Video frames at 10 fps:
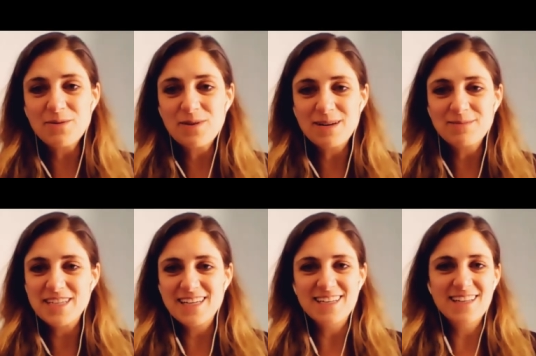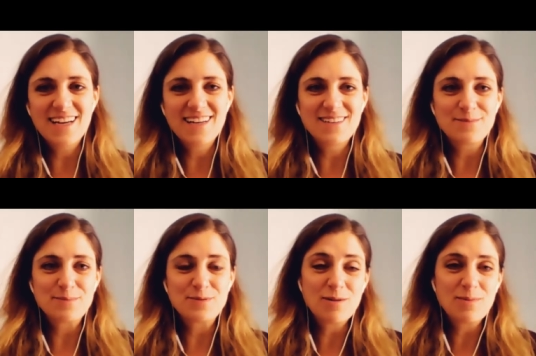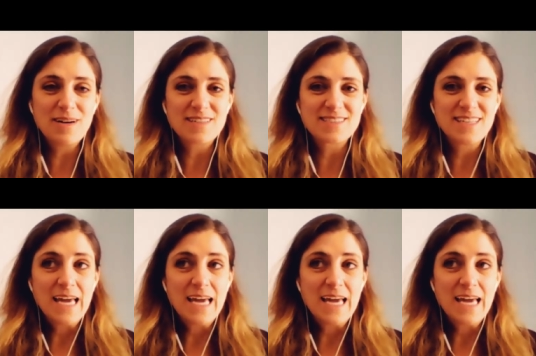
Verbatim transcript: when I'm standing in line at a Starbucks,